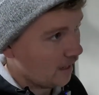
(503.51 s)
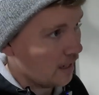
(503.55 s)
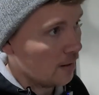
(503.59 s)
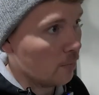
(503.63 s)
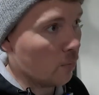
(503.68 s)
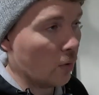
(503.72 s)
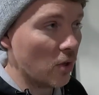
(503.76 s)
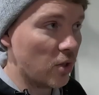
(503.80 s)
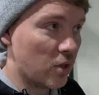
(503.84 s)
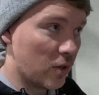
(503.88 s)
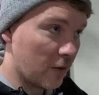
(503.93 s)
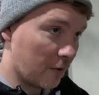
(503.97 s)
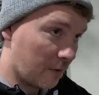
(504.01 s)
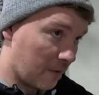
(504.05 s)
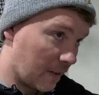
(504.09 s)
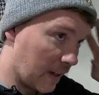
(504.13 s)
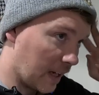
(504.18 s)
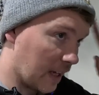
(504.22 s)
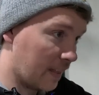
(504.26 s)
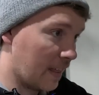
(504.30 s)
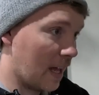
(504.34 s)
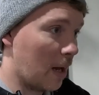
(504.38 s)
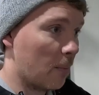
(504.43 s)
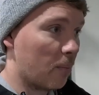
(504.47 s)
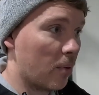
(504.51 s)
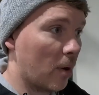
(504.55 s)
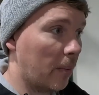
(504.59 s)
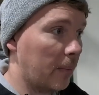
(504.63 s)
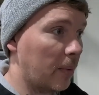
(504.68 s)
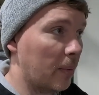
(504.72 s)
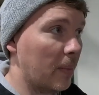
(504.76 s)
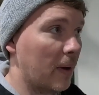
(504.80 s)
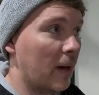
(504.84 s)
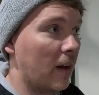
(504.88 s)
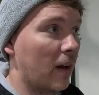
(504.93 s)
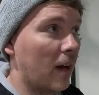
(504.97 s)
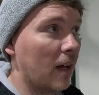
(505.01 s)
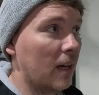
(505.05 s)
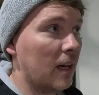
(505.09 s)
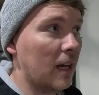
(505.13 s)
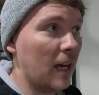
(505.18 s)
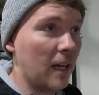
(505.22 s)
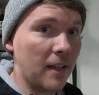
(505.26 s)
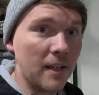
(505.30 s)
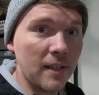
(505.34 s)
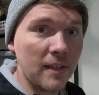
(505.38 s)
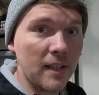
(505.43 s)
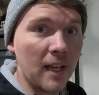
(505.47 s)
Once you figure that problem out, I'd
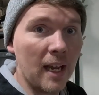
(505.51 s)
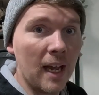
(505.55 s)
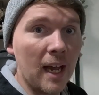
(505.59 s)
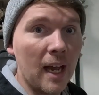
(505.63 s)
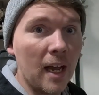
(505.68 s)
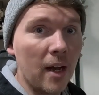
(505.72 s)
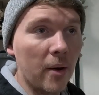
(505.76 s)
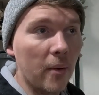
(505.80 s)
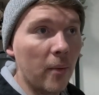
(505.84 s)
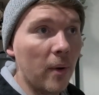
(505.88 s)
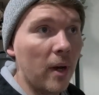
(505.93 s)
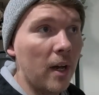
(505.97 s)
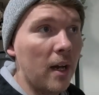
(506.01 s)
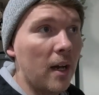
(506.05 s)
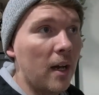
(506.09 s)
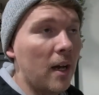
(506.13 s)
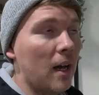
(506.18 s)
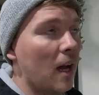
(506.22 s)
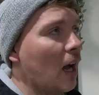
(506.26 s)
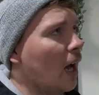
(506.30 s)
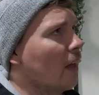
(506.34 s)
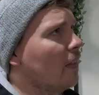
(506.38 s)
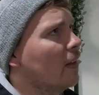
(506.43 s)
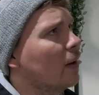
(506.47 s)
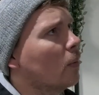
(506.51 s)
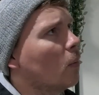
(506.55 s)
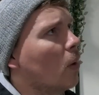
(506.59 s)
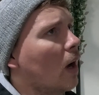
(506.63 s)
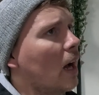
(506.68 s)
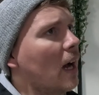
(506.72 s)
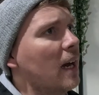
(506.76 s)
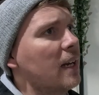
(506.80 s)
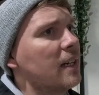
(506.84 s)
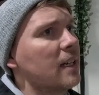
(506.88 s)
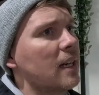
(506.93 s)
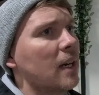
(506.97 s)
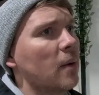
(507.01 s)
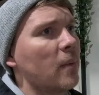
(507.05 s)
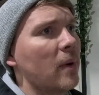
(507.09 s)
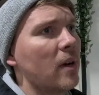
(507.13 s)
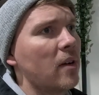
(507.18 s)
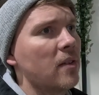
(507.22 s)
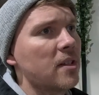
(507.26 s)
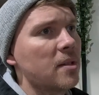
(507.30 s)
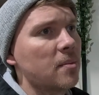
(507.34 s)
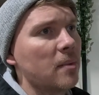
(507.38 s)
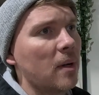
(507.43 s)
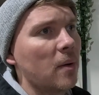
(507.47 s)
like to say how, I think what I did, I went
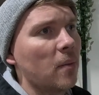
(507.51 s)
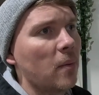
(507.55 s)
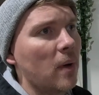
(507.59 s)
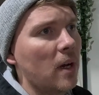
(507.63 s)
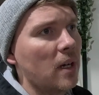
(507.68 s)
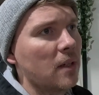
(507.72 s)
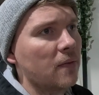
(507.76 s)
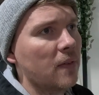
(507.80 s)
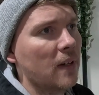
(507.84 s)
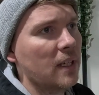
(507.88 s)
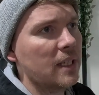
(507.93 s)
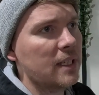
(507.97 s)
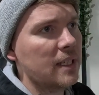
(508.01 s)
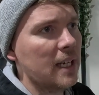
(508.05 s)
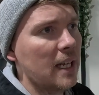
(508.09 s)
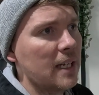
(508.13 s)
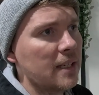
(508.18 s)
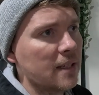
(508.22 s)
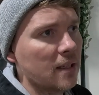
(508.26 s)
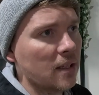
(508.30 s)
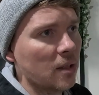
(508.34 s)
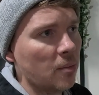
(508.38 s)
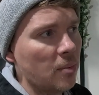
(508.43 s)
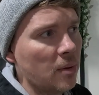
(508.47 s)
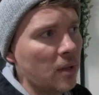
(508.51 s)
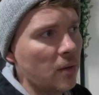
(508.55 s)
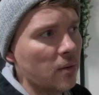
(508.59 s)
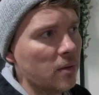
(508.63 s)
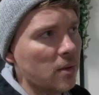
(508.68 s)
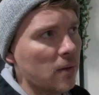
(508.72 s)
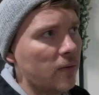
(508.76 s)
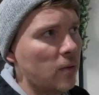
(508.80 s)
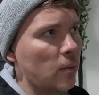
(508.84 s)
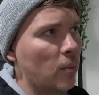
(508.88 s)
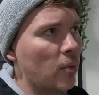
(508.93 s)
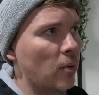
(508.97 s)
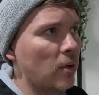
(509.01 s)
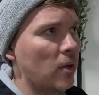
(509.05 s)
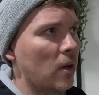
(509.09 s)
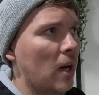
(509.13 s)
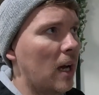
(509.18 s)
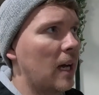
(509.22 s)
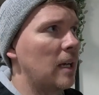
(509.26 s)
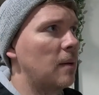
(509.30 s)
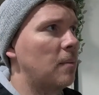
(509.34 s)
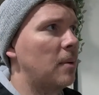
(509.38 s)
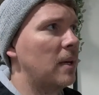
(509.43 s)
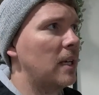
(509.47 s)
onto my Wi-Fi settings on the computer. So if you put your
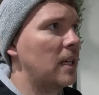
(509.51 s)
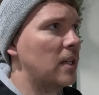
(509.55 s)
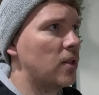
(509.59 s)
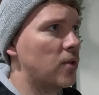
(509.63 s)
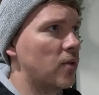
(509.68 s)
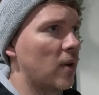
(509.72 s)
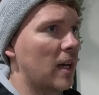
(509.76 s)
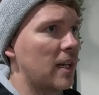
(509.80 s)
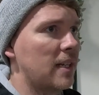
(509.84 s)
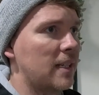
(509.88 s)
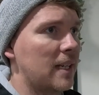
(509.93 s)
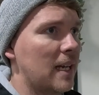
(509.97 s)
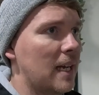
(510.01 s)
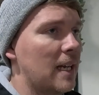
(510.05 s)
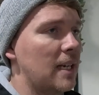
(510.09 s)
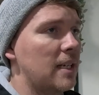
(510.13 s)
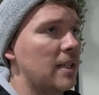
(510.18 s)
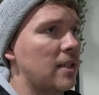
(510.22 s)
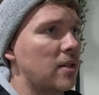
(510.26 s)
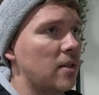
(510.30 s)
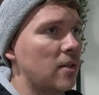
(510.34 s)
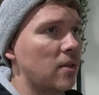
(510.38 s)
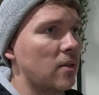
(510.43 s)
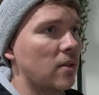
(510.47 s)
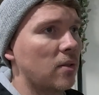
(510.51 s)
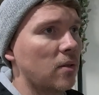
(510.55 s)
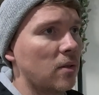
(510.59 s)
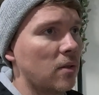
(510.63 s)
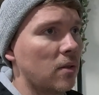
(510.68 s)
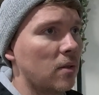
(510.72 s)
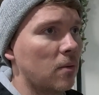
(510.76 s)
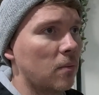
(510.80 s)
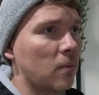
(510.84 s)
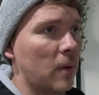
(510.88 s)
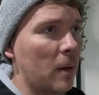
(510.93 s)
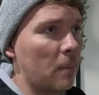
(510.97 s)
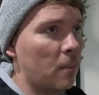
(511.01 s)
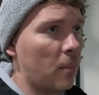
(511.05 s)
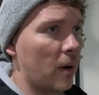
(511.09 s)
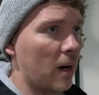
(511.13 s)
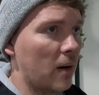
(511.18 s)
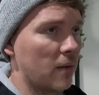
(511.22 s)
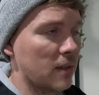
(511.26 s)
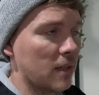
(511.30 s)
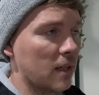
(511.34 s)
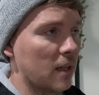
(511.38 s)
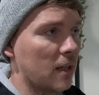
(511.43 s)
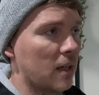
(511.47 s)
IP address into your web
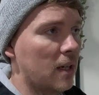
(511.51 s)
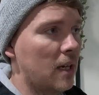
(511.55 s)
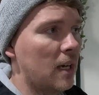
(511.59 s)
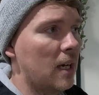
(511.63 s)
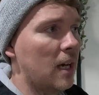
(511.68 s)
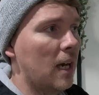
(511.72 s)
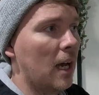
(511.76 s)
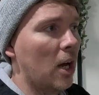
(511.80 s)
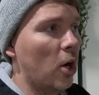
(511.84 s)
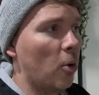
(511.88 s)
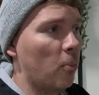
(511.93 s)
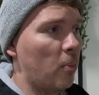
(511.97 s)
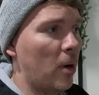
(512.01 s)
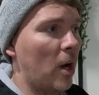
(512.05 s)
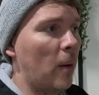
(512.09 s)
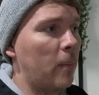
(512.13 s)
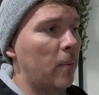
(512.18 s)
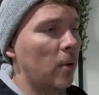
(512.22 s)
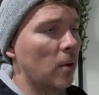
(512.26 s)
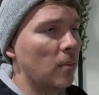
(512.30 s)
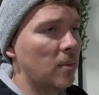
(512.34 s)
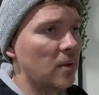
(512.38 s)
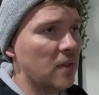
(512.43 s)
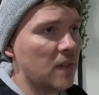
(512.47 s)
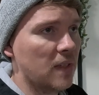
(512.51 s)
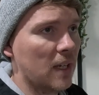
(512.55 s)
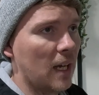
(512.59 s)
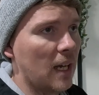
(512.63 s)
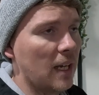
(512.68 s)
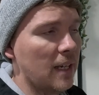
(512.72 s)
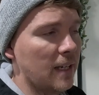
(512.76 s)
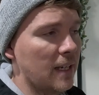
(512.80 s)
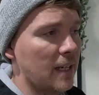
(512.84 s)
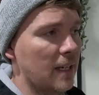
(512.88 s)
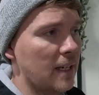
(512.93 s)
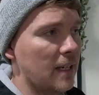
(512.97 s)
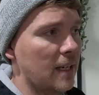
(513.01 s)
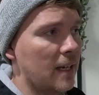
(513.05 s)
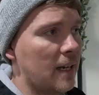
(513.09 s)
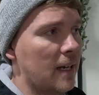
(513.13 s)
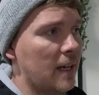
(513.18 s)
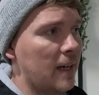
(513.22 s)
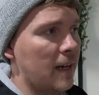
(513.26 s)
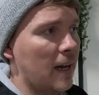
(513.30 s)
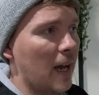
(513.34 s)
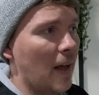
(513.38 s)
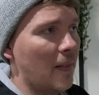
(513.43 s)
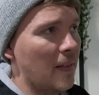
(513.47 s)
browser, it'll pop up, you sign in,
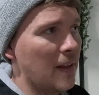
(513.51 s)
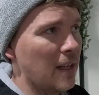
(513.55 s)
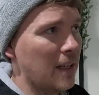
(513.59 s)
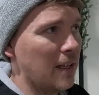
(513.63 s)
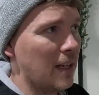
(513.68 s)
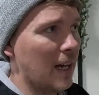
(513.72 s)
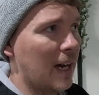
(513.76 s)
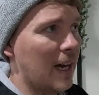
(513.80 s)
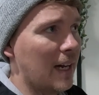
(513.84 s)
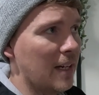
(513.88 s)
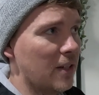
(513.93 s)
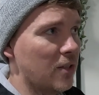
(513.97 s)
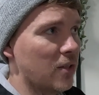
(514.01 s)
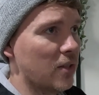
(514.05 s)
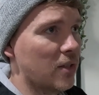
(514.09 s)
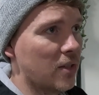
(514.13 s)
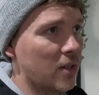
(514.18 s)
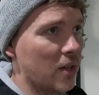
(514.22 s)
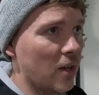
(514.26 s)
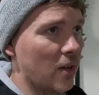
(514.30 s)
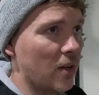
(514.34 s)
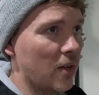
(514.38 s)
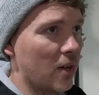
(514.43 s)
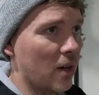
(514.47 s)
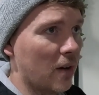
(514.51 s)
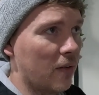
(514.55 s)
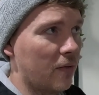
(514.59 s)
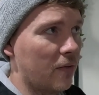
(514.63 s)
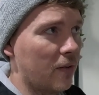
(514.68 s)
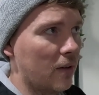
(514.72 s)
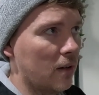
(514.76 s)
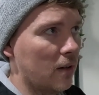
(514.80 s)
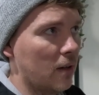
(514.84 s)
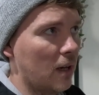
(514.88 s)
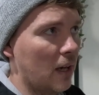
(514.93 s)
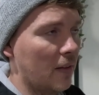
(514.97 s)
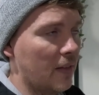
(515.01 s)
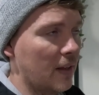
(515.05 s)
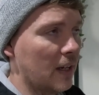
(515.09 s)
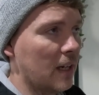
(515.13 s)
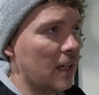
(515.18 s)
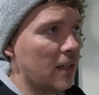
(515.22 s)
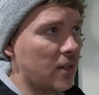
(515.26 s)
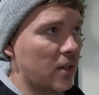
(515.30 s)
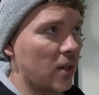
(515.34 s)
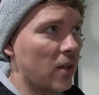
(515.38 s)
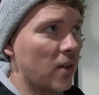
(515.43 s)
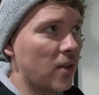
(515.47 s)
and I just turned off, I think I
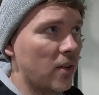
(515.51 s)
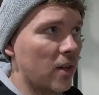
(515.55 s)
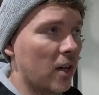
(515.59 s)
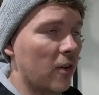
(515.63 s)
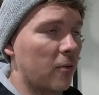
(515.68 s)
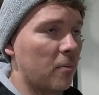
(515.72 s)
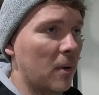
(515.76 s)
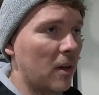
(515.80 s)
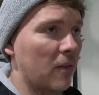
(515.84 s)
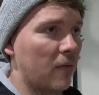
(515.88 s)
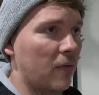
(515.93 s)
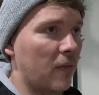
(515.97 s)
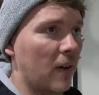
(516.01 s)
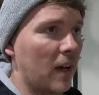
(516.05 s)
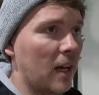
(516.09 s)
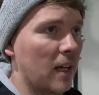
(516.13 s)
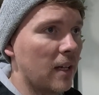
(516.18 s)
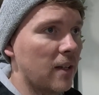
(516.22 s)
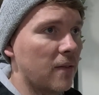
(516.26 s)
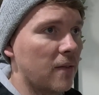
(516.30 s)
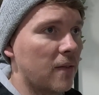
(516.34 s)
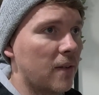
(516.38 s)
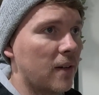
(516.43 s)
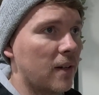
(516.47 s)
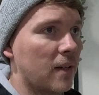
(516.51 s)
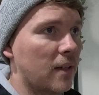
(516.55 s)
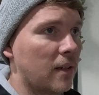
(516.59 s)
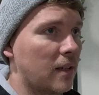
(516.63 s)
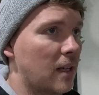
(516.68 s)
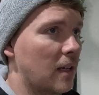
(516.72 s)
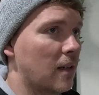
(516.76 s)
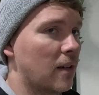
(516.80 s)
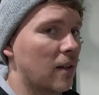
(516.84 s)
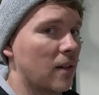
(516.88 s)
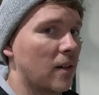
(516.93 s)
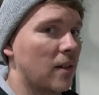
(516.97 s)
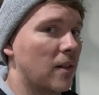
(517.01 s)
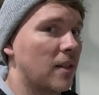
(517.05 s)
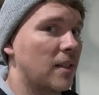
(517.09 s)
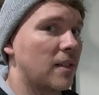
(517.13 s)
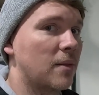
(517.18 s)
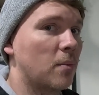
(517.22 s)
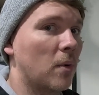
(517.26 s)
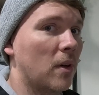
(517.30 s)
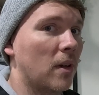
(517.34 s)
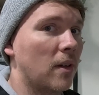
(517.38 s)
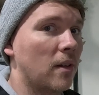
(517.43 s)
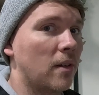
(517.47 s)
turned off my 5 gigahertz
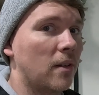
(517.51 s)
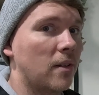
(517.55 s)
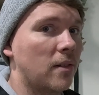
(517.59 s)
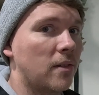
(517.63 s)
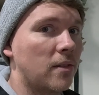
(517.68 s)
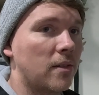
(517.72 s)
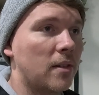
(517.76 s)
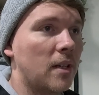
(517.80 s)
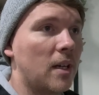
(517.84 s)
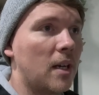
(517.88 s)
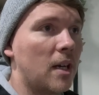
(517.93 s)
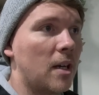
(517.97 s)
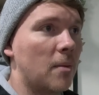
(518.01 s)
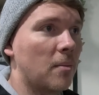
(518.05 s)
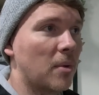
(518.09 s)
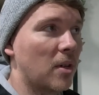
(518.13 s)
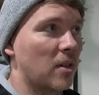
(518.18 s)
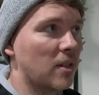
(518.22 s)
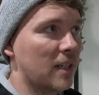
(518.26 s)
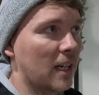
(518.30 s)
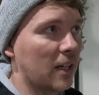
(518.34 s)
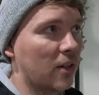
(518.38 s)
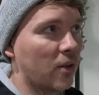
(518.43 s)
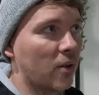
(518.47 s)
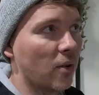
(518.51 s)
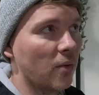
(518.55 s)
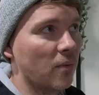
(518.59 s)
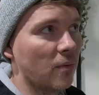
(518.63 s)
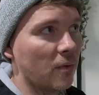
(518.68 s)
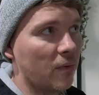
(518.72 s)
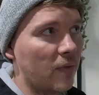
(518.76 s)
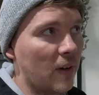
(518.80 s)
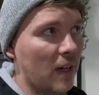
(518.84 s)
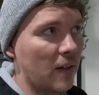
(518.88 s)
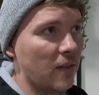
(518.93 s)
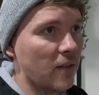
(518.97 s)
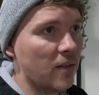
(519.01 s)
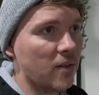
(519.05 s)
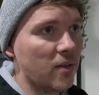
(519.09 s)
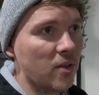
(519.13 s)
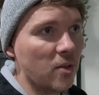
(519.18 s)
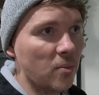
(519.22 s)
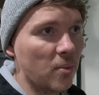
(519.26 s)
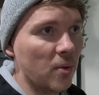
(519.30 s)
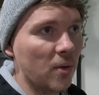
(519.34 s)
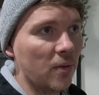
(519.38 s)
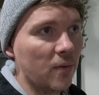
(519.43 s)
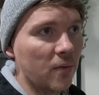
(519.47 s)
one because I couldn't find the
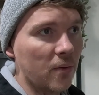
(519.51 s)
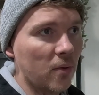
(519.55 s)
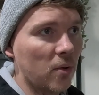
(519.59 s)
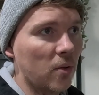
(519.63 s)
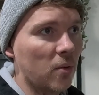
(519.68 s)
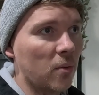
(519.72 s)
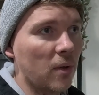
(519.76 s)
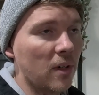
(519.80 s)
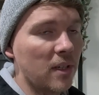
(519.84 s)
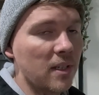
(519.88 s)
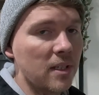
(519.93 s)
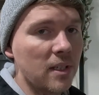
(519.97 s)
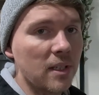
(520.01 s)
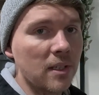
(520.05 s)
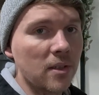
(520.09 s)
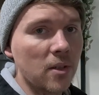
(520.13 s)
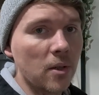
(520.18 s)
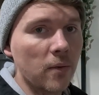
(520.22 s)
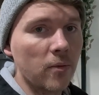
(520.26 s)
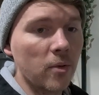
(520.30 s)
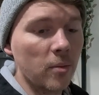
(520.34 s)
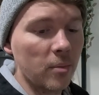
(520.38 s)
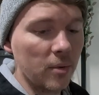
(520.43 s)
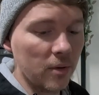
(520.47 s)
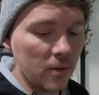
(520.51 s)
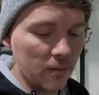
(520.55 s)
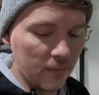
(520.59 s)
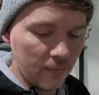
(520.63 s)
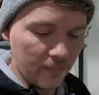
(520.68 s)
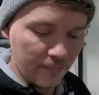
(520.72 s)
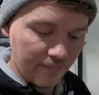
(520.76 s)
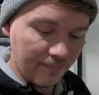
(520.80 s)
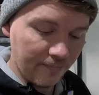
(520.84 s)
2.4 one as discoverable.